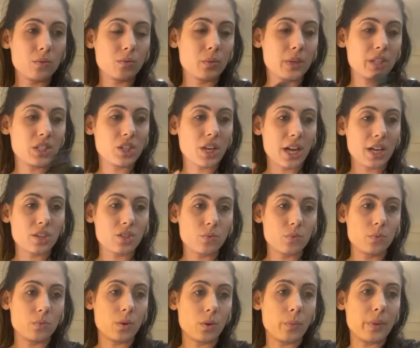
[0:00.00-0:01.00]
we change
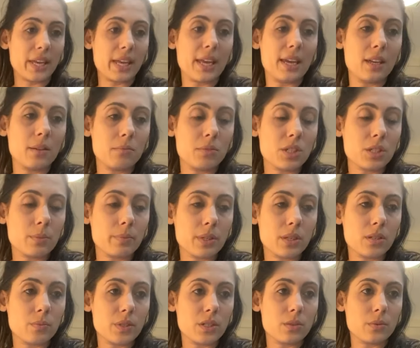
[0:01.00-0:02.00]
what we can eat just
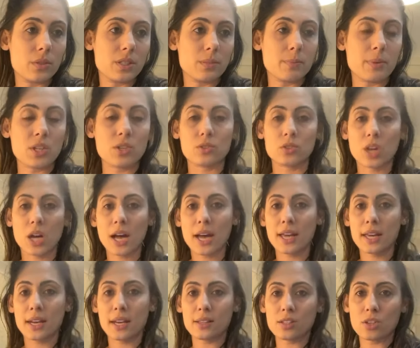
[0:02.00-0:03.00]
because we do a special
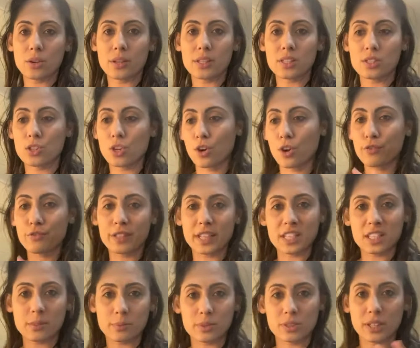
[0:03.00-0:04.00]
diet, and so it's so
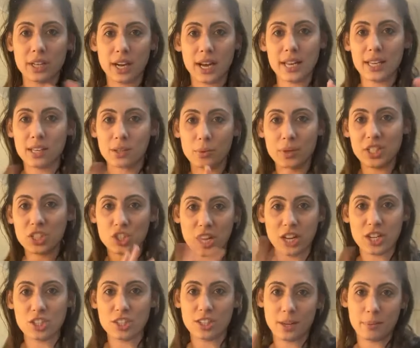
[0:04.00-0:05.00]
flexible that I can always
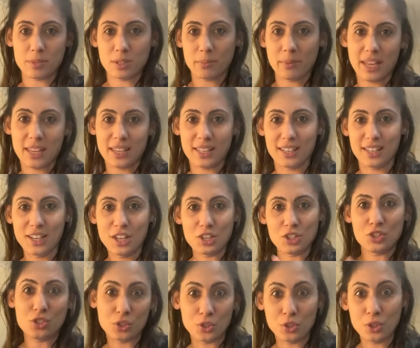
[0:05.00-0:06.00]
change it up to make it
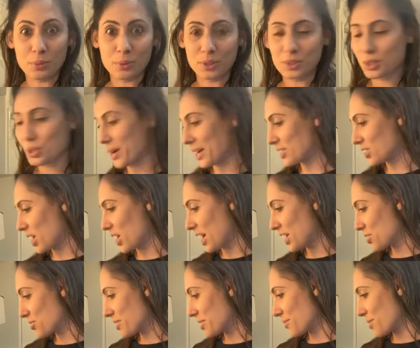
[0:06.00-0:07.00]
suitable to our
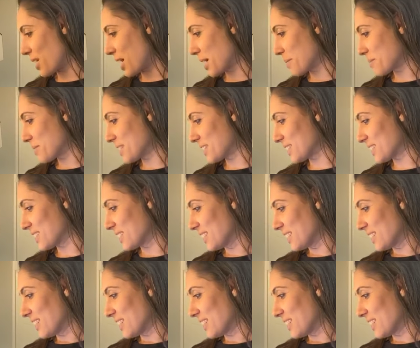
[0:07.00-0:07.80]
dietary requirements.